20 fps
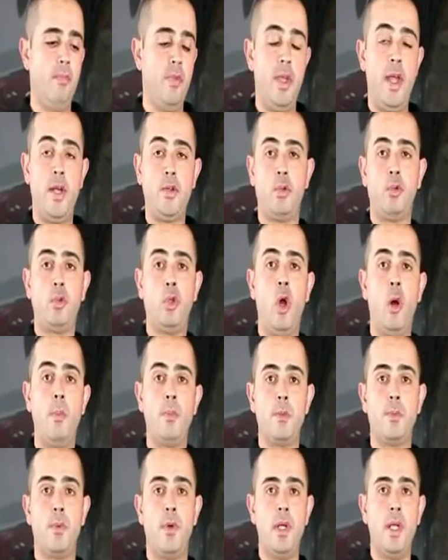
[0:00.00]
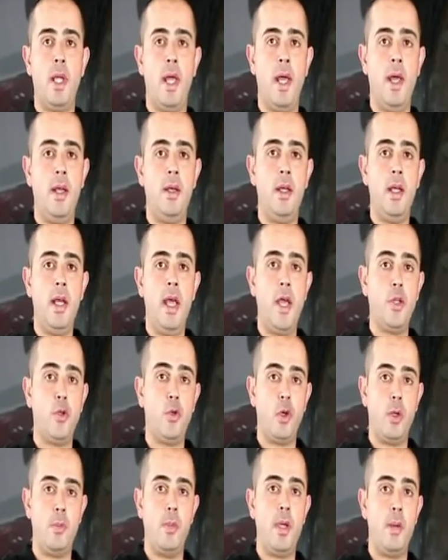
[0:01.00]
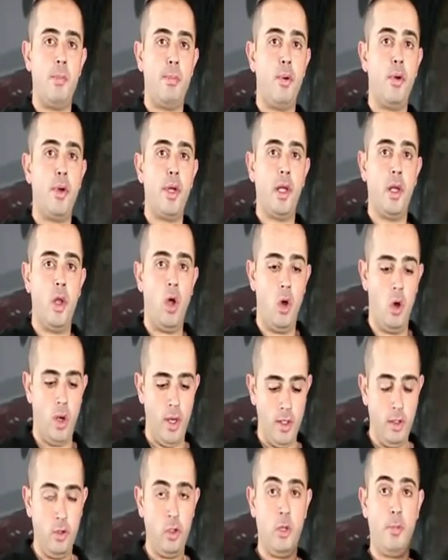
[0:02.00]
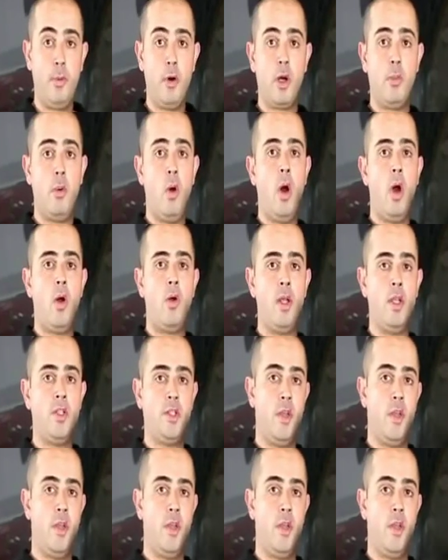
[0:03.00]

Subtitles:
the actual top spring hat has already been pre-aligned to the bottom eye-ring,